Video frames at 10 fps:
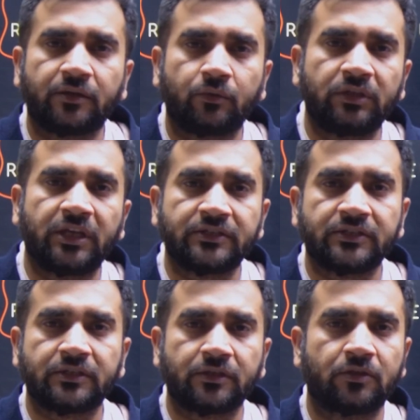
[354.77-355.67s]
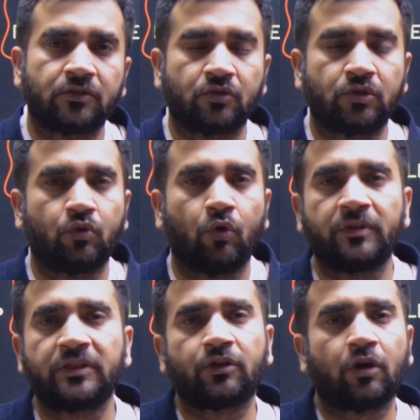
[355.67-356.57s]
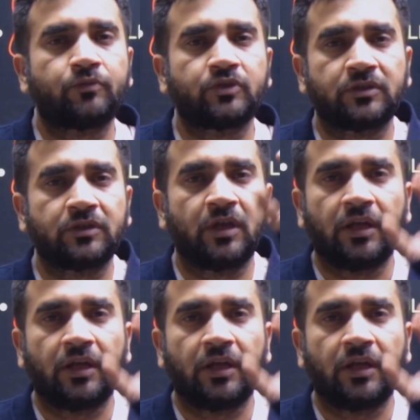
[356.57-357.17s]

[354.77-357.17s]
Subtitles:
with us. So you open that option.